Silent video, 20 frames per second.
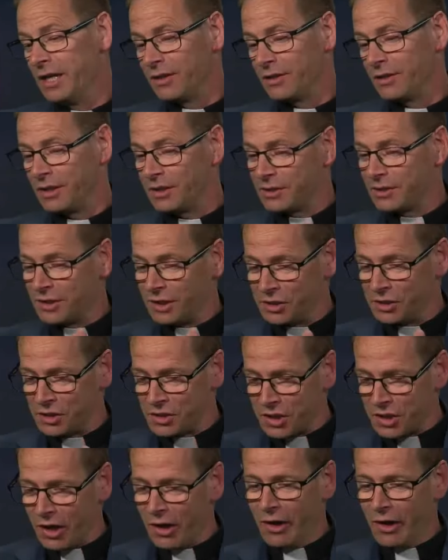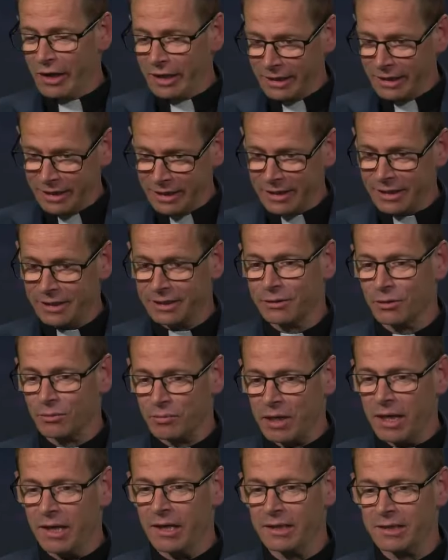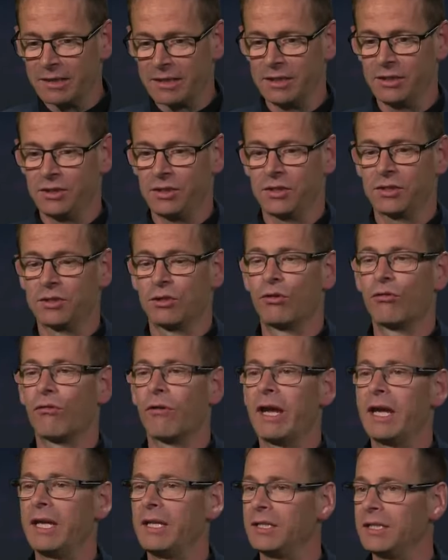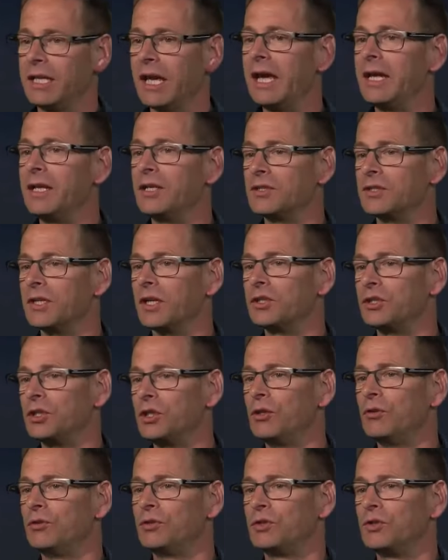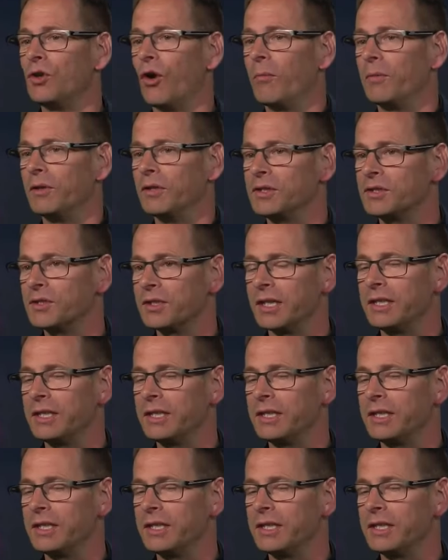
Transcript: that such a tiny little party just gained such huge dominance.